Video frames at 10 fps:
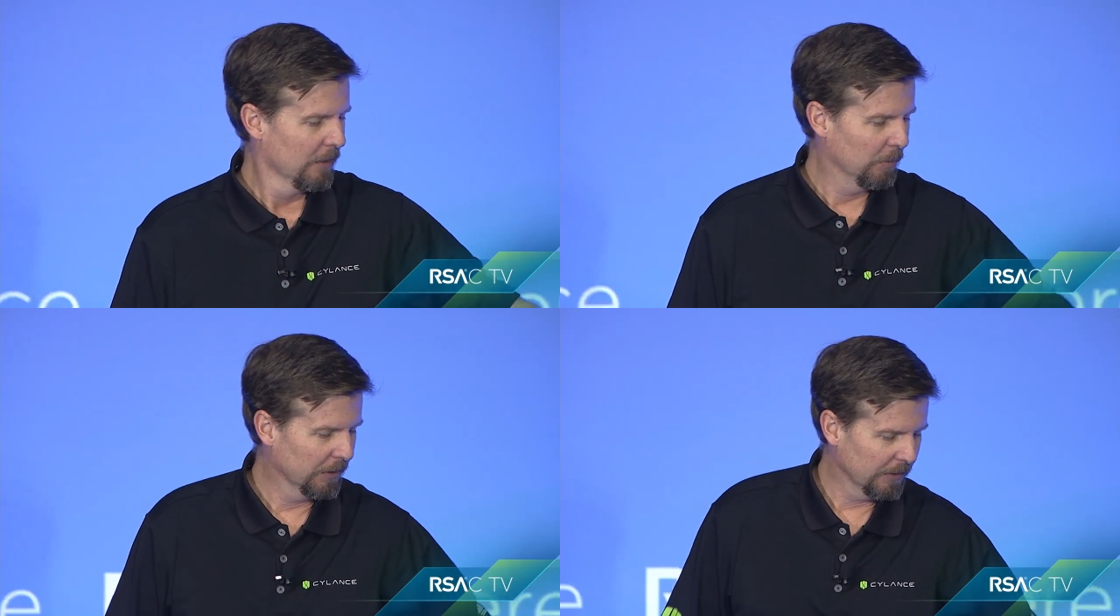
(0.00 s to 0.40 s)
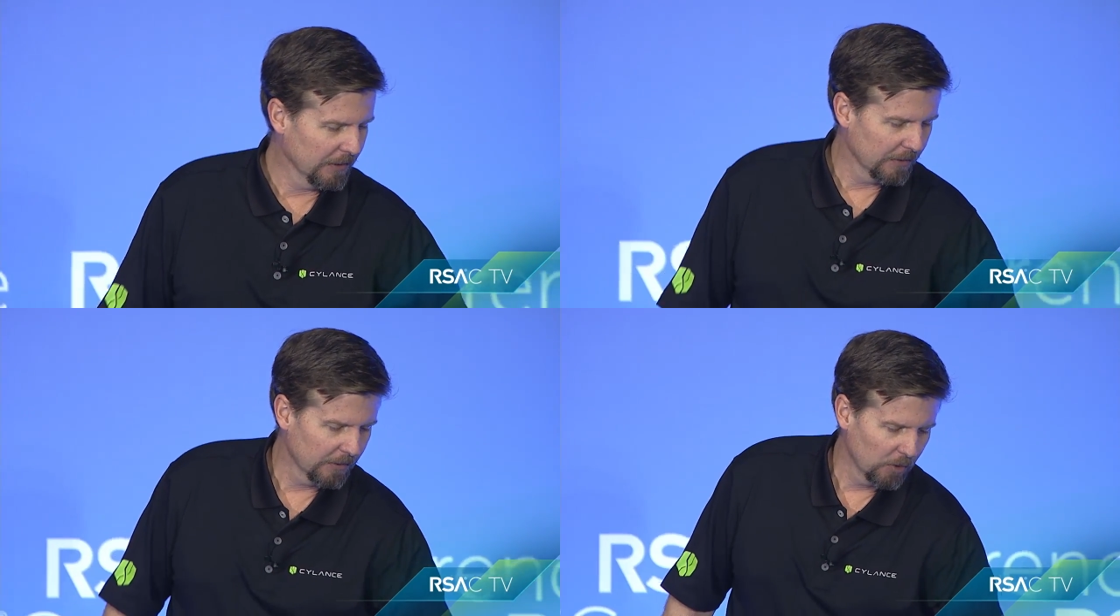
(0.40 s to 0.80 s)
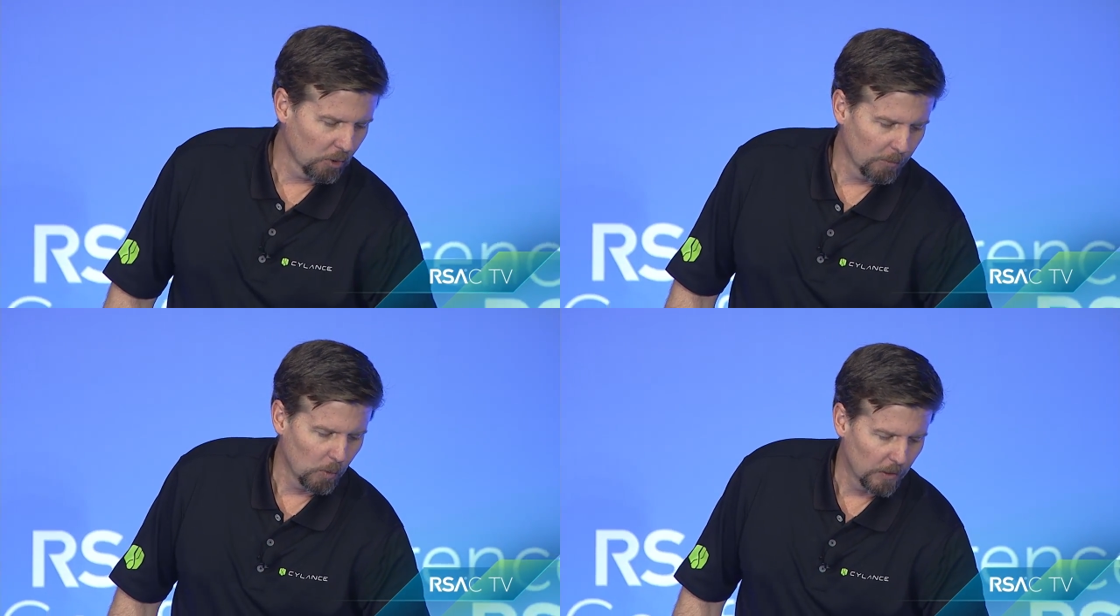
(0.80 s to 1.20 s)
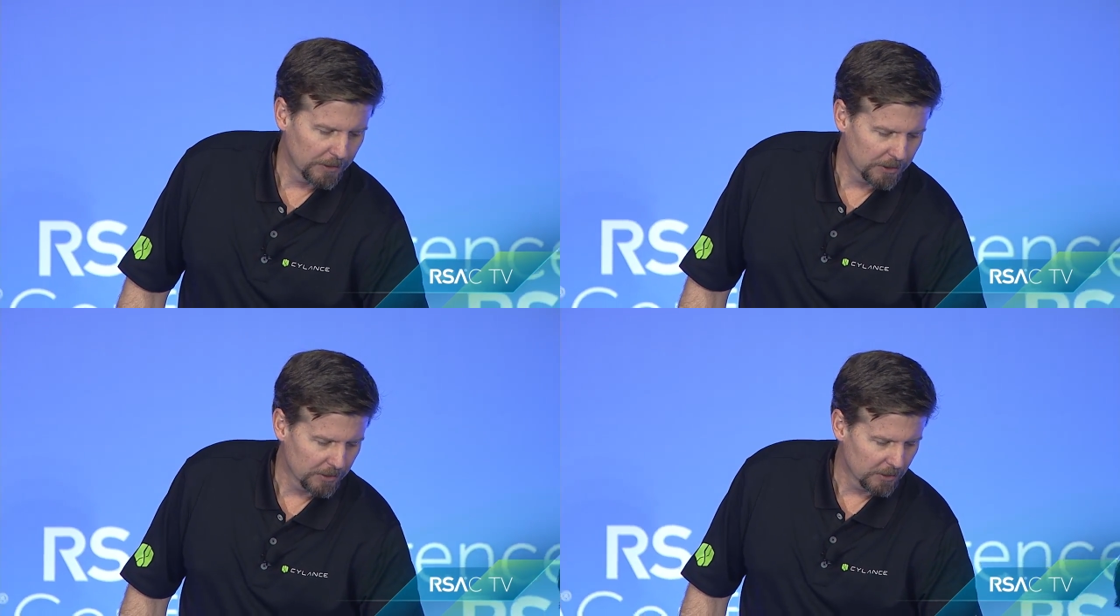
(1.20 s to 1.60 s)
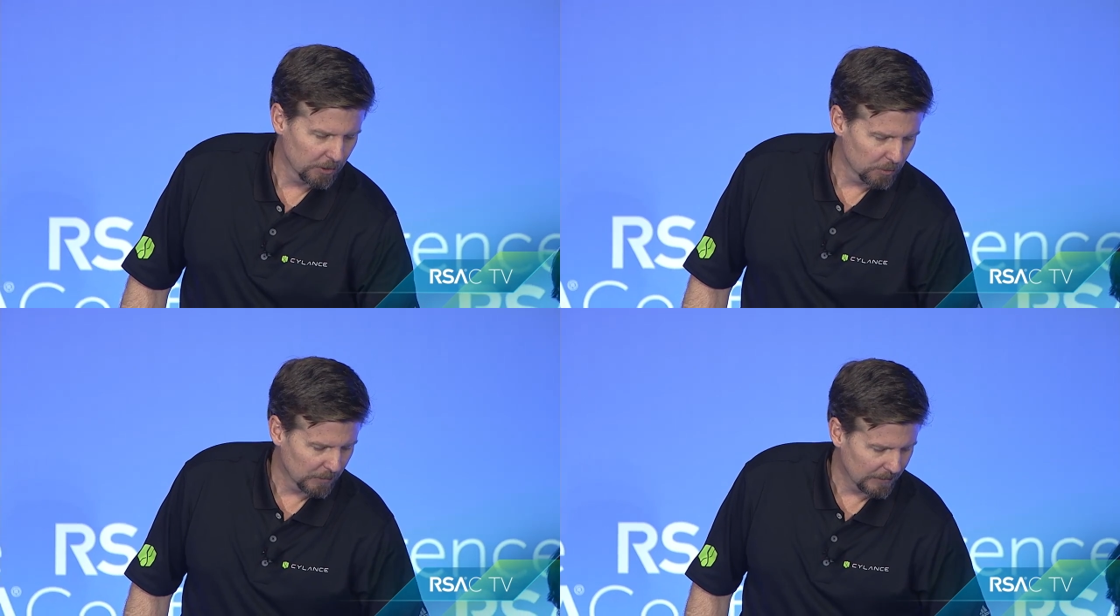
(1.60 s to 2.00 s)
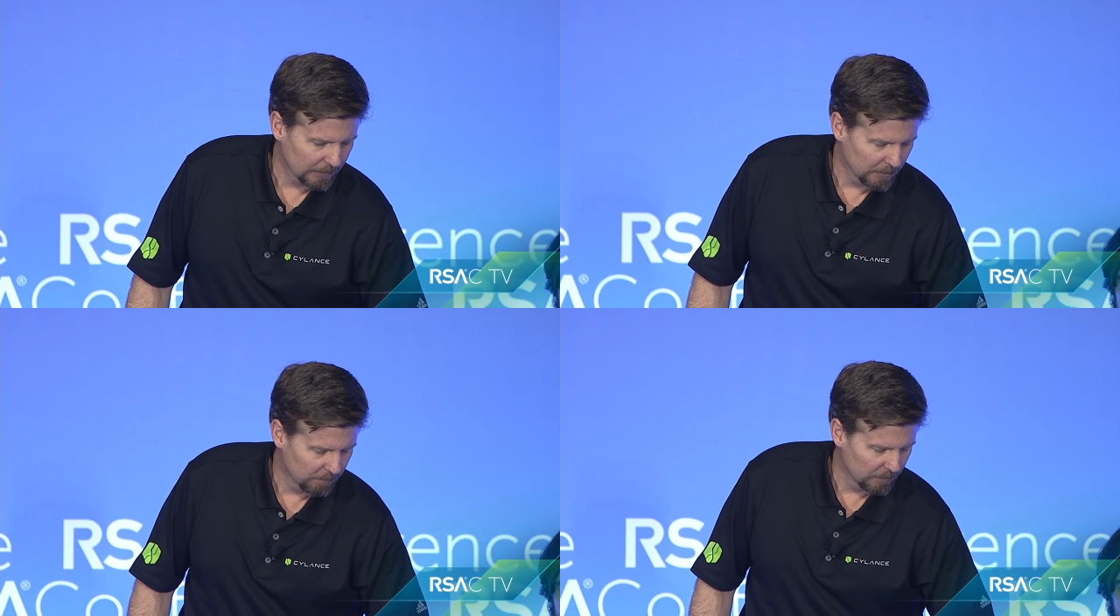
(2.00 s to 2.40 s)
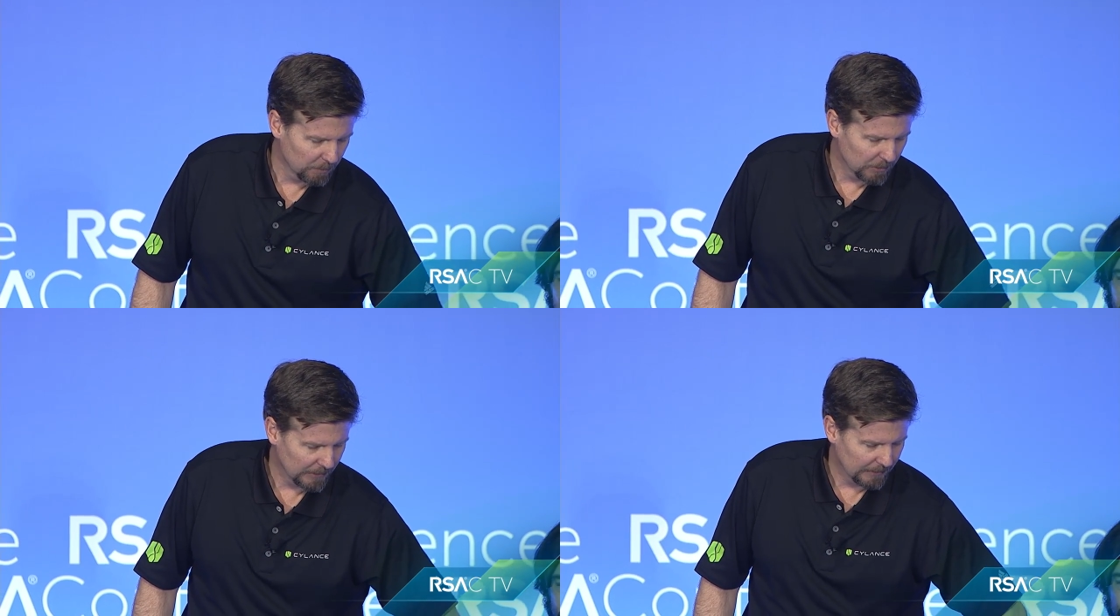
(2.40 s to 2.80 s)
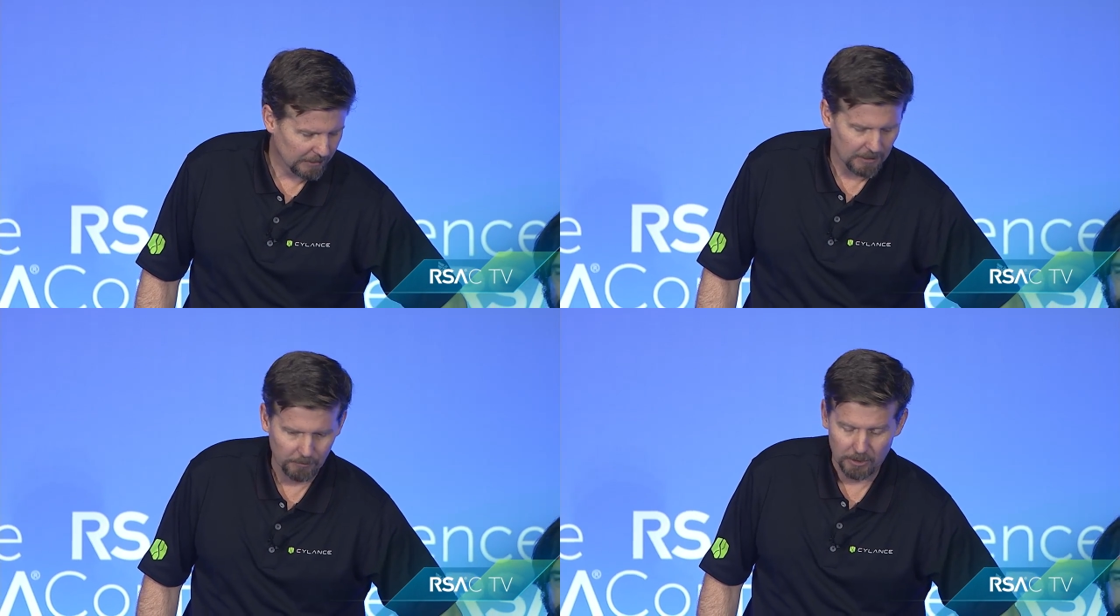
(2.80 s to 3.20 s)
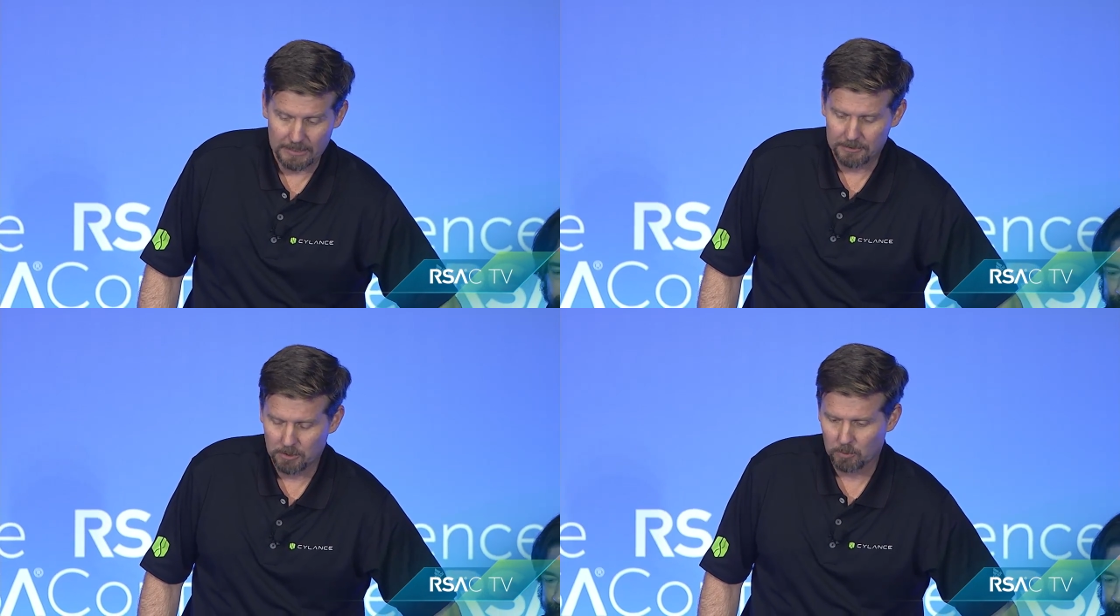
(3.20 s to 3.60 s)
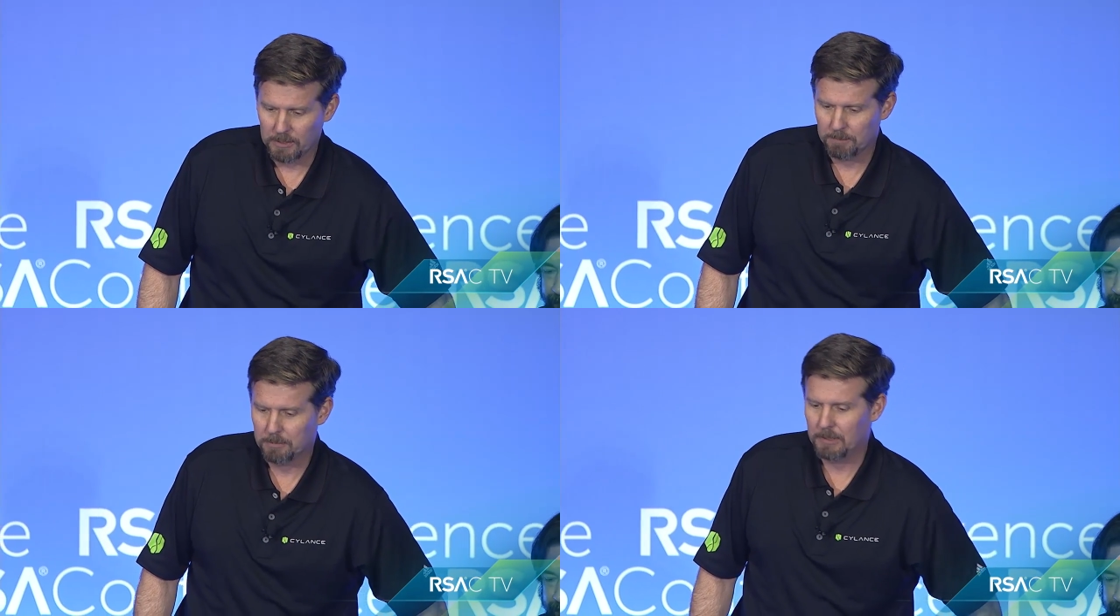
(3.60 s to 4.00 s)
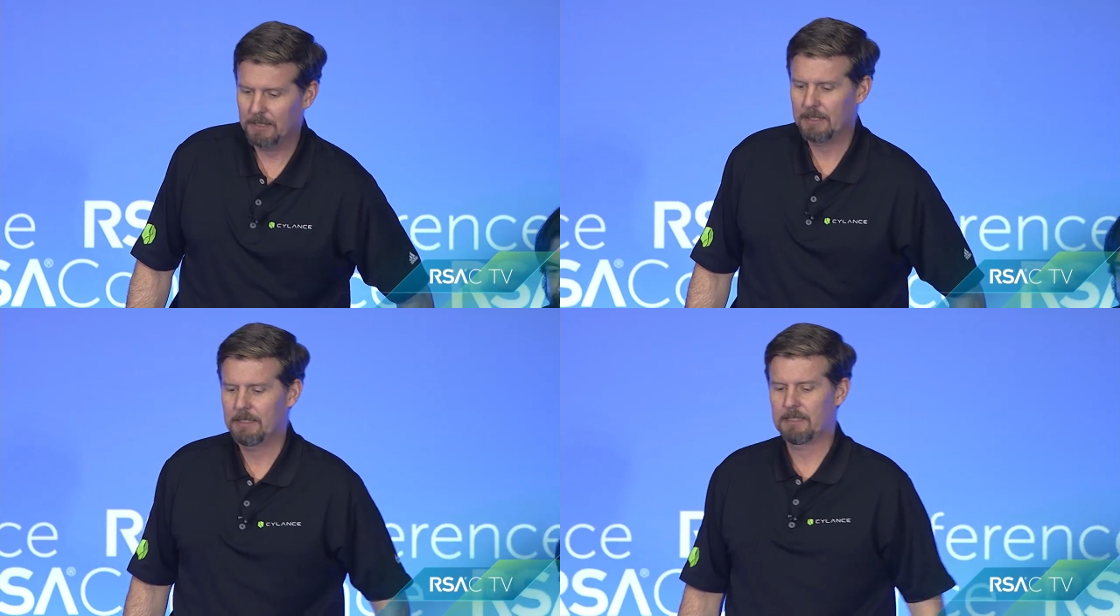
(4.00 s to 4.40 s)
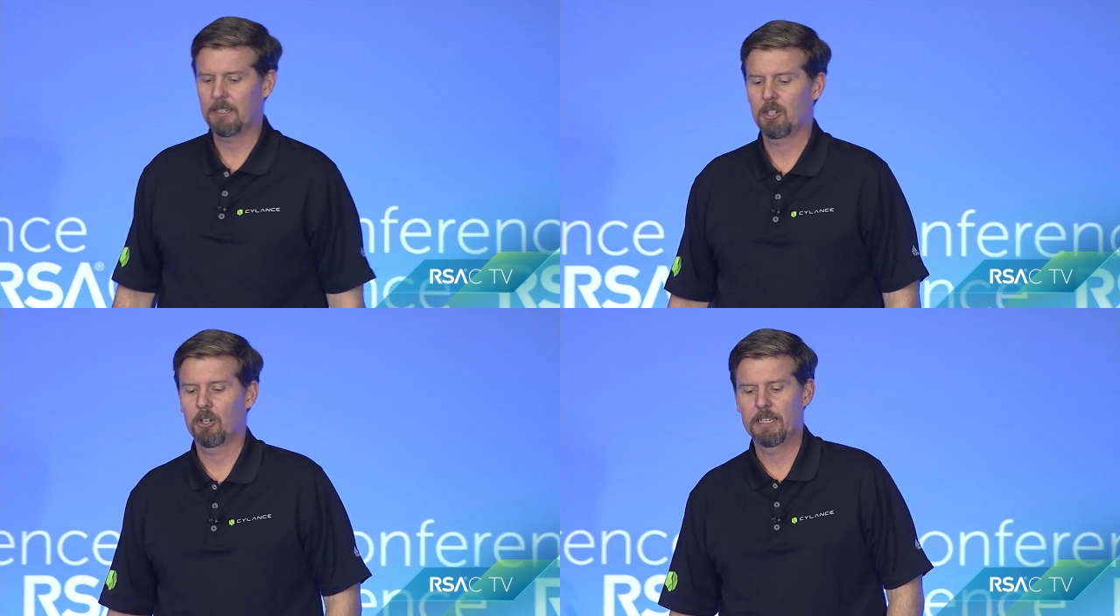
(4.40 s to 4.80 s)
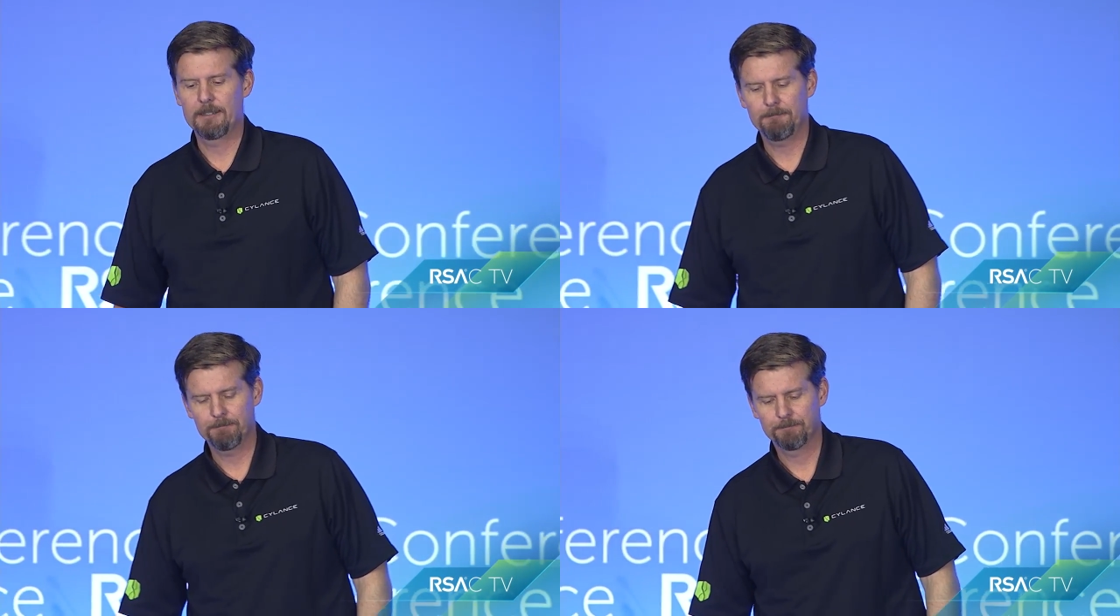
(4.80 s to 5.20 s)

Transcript: But the, the normal one just goes without the, the protecting cover. And so we're going to plug this sucker in.